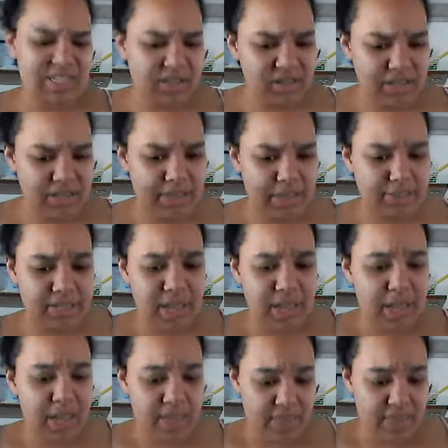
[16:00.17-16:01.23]
little lips
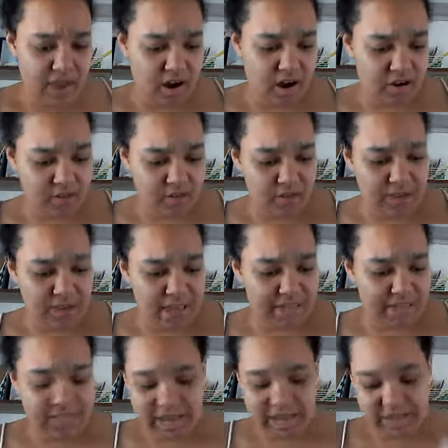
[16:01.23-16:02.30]
that Harlow
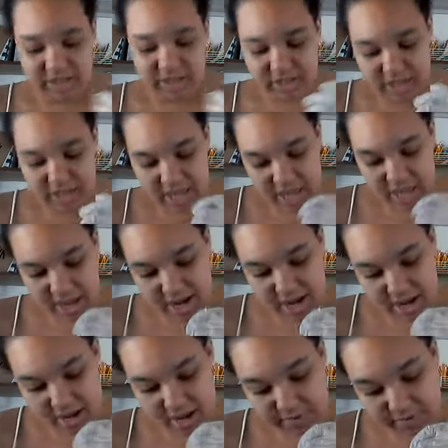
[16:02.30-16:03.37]
has, I just
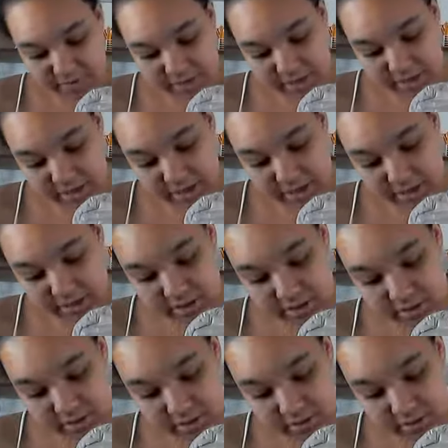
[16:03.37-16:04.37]
cannot resist.